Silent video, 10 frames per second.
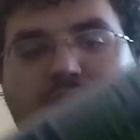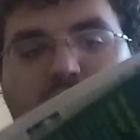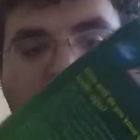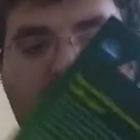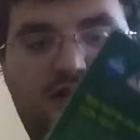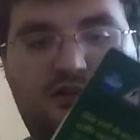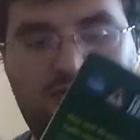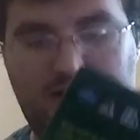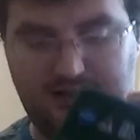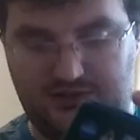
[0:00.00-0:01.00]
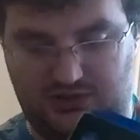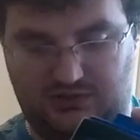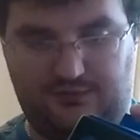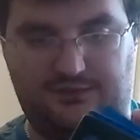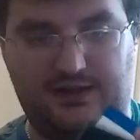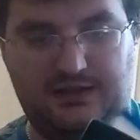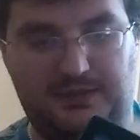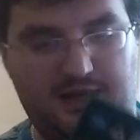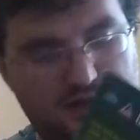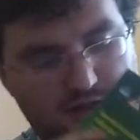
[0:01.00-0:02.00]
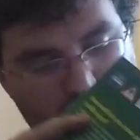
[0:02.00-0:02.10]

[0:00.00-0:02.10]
in a certain direction? Flick the page